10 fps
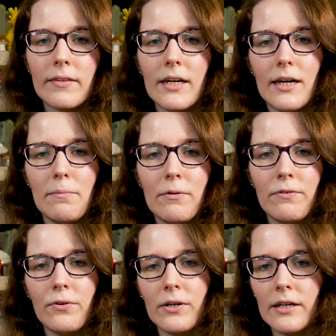uh,
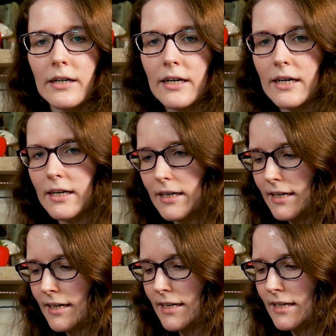before uh,
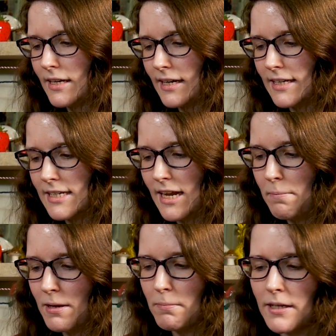it can it can
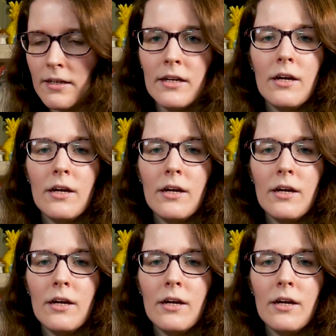snap in, but